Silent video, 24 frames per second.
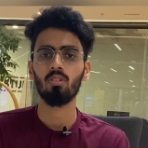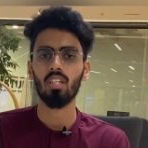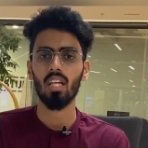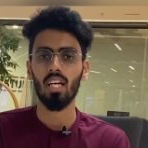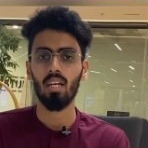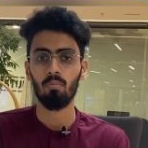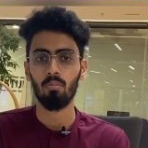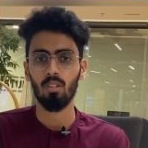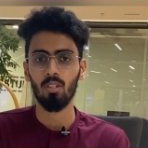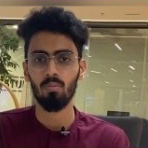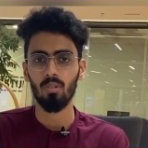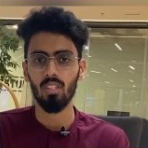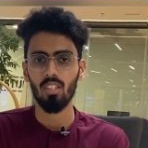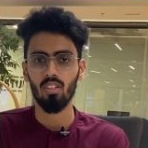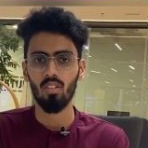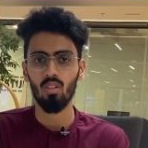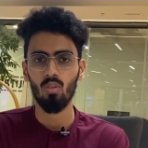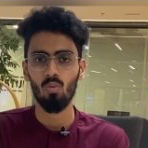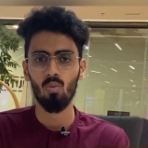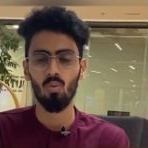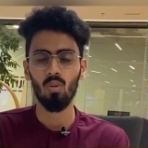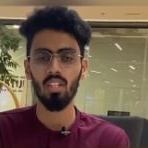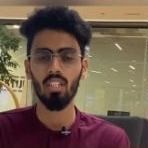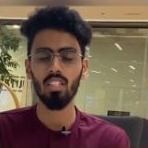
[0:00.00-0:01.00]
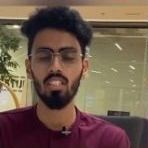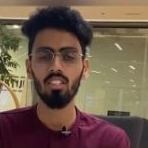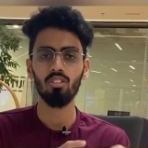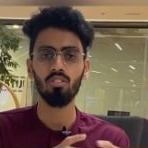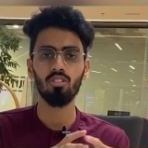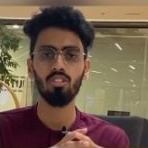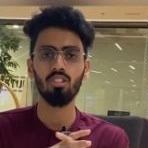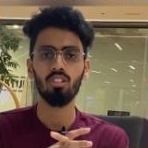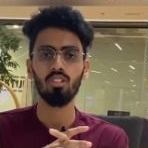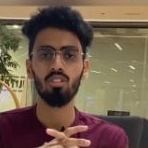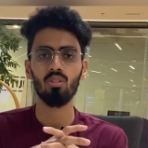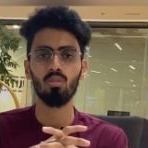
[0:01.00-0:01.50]
abdomen. What I
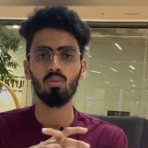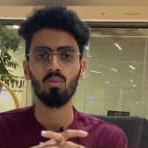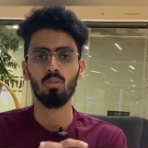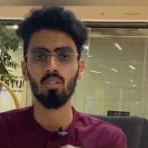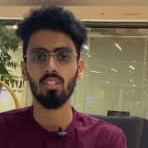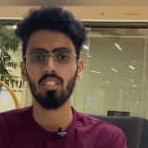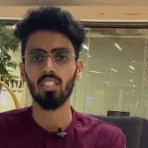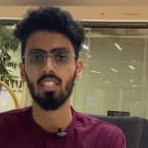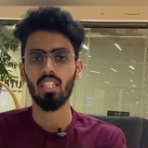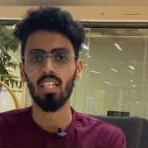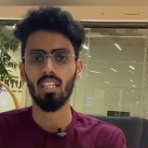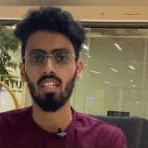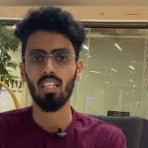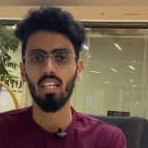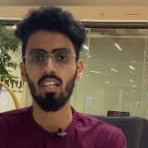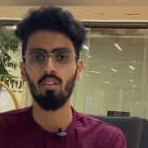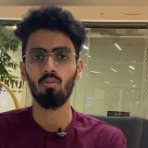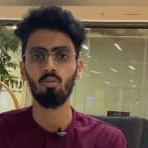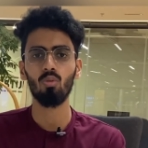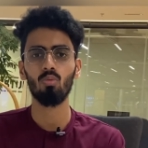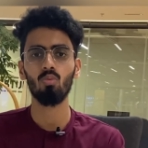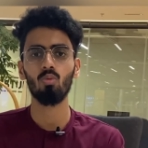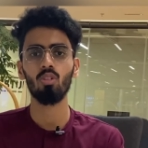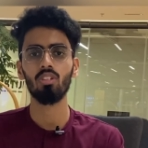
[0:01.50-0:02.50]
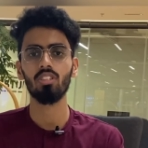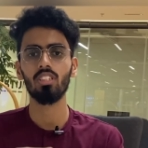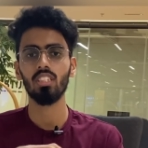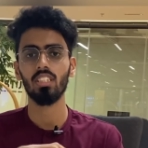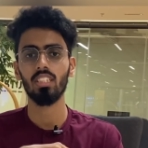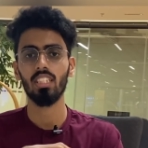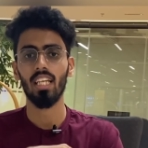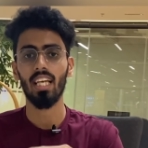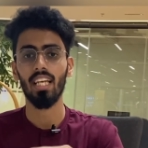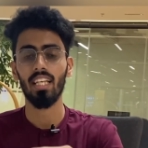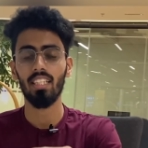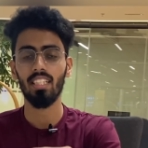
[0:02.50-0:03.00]
used to do was that I would watch
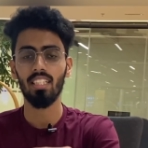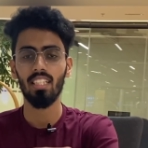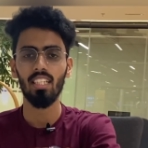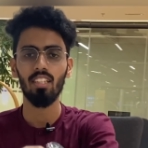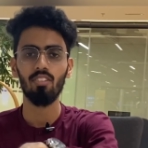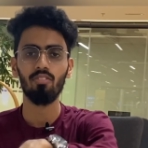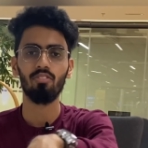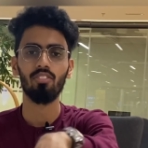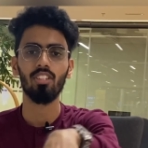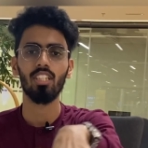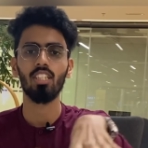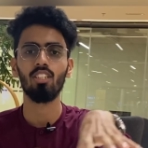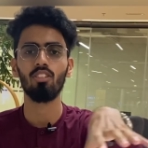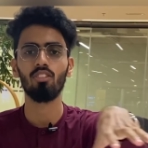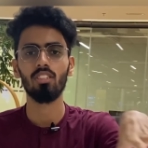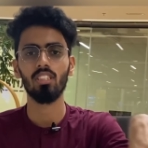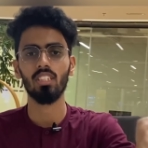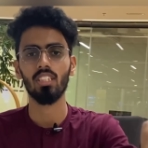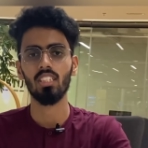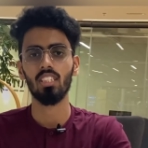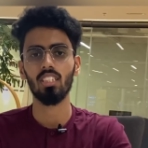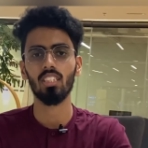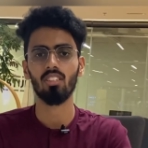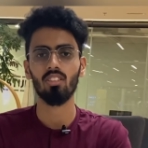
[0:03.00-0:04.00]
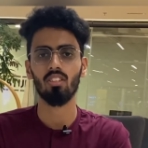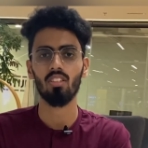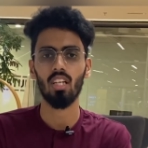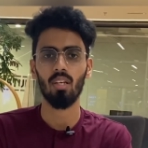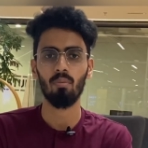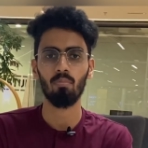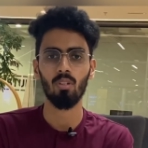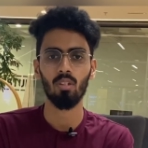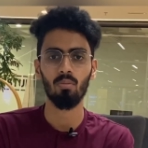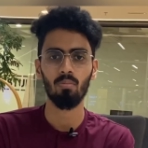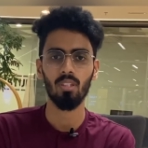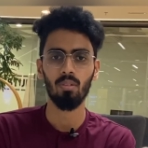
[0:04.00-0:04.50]
the entire video series on
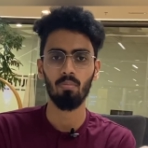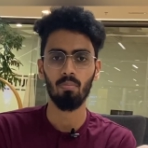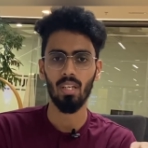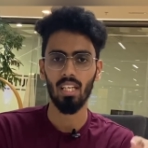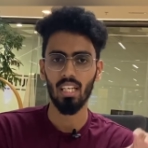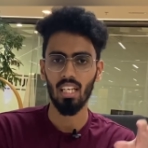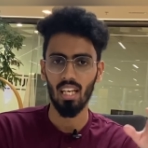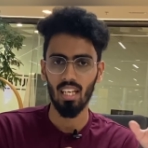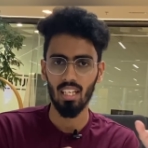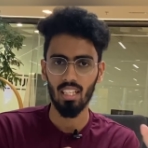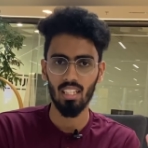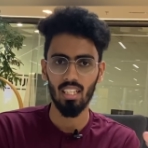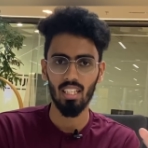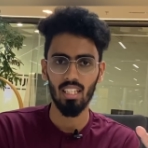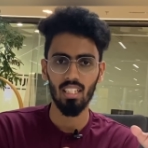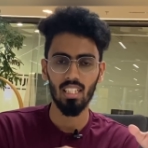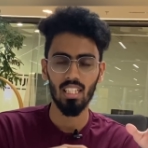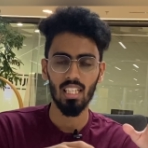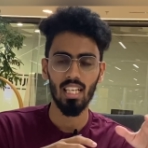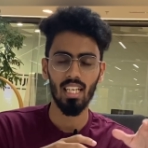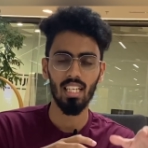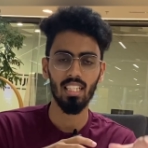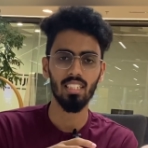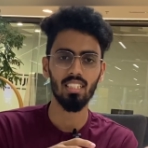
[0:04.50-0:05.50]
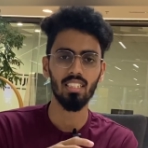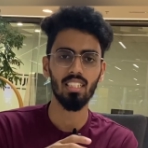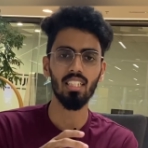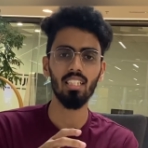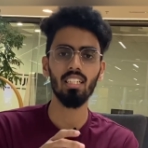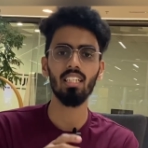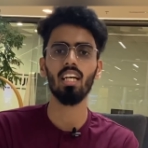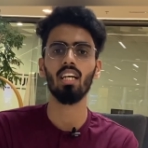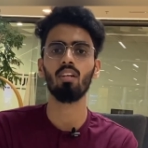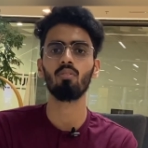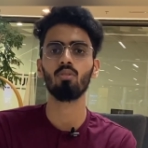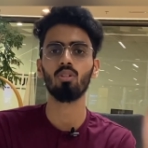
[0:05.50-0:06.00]
abdomen by Acland and
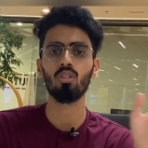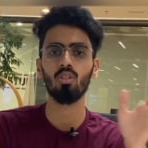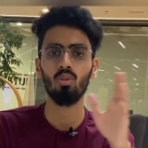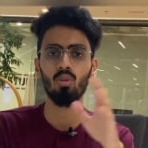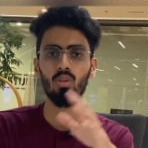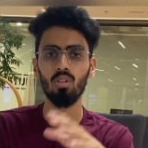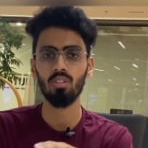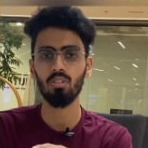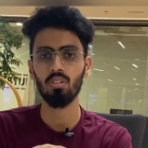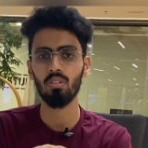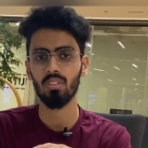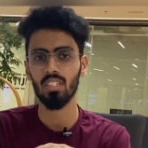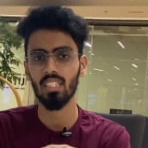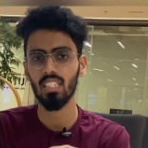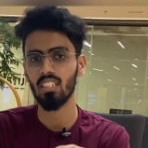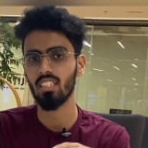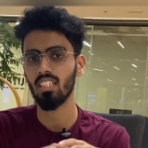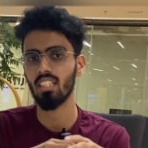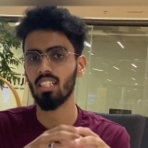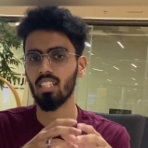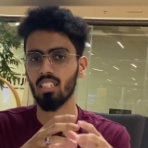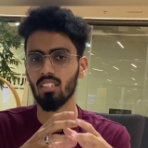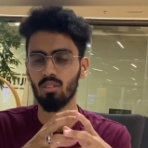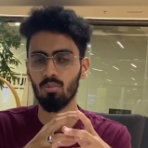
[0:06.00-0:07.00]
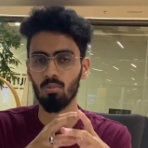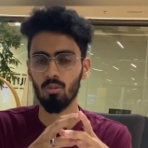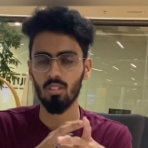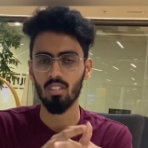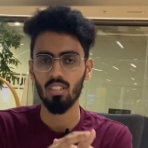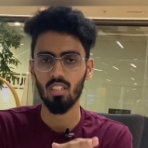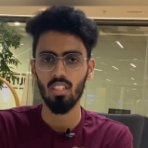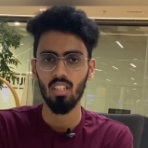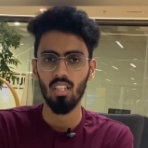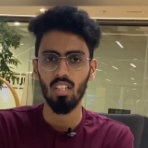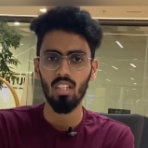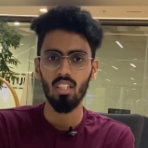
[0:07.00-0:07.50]
then I would go on to read the textbook.
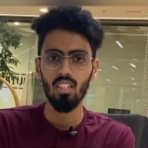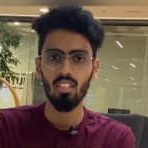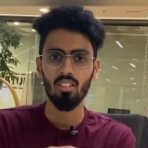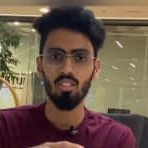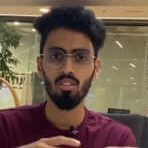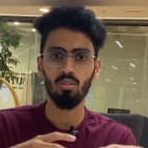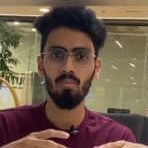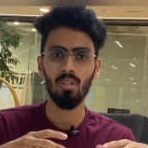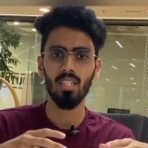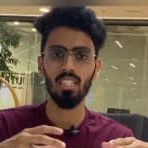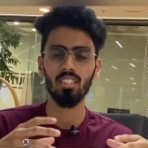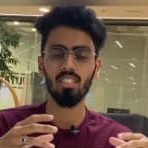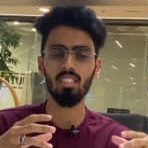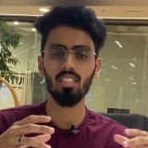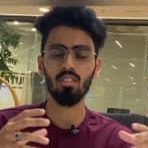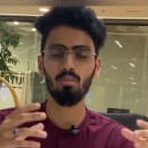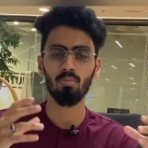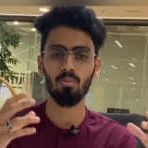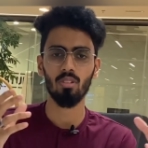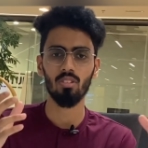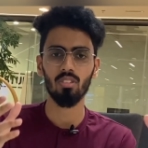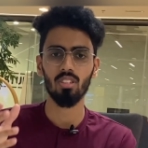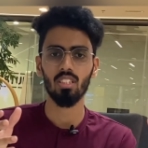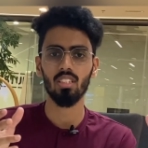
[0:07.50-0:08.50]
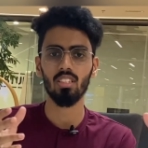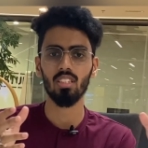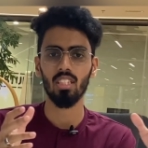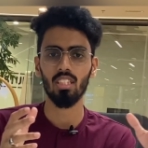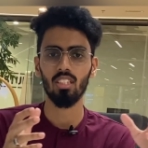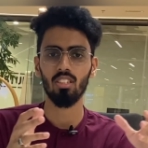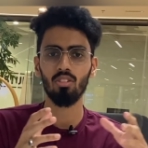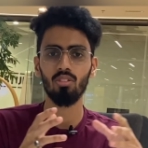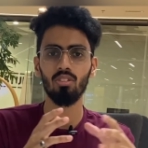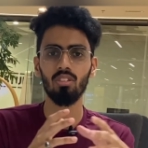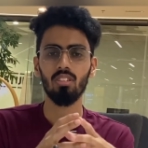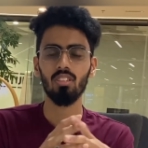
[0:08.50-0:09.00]
So by this process, I
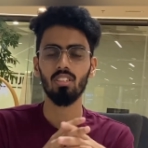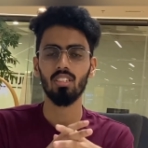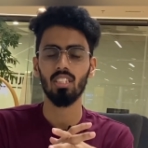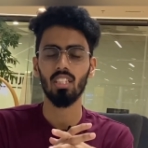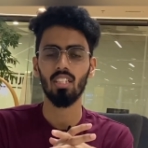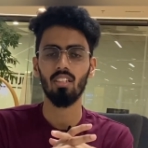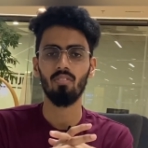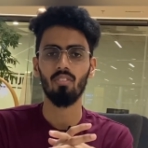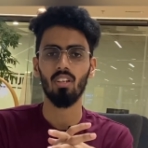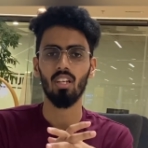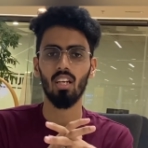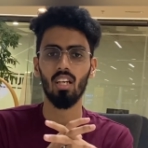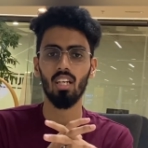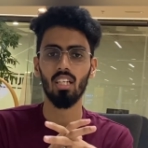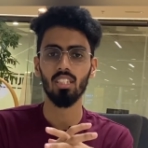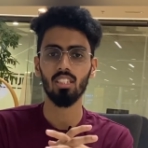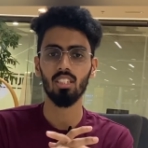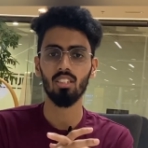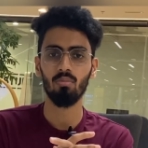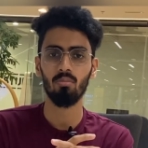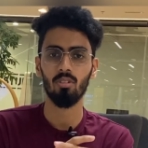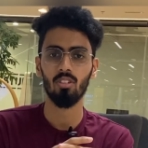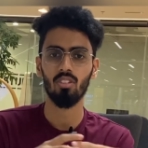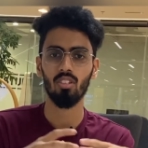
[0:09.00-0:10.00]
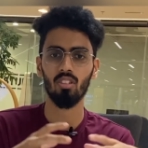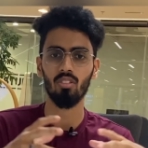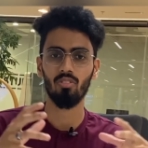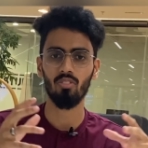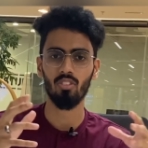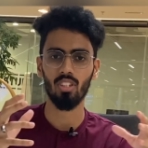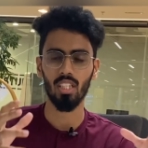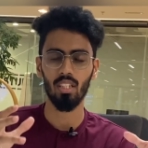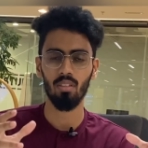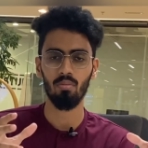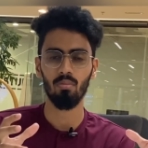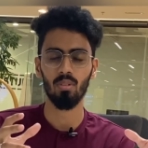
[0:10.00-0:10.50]
used to save a large amount of
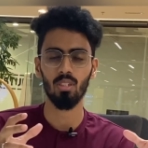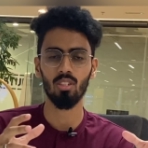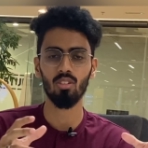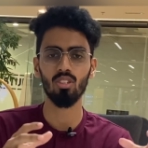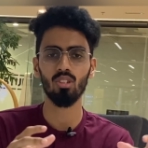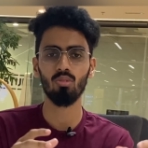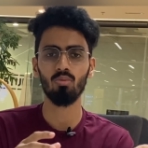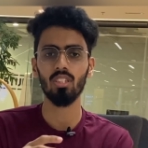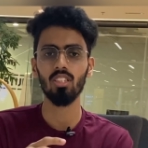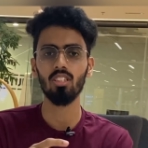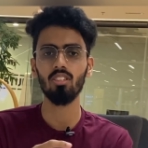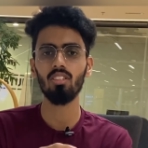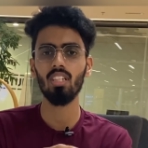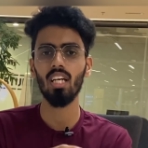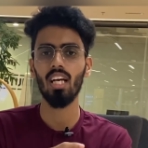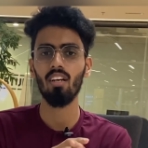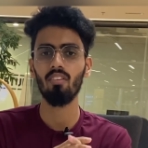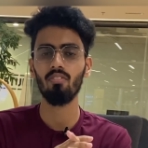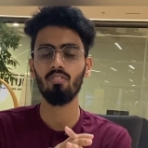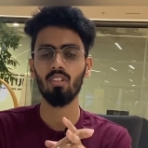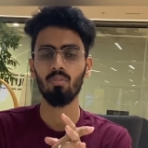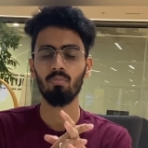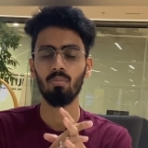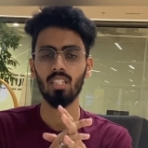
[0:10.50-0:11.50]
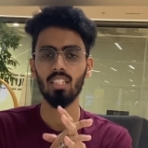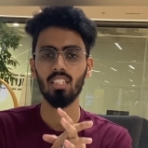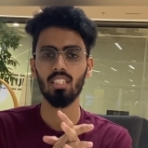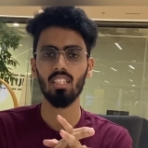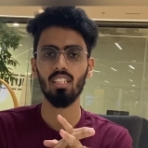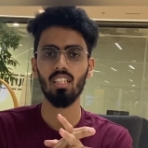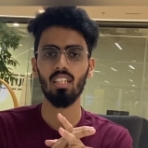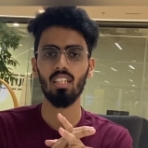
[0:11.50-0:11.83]
time because once you have a mental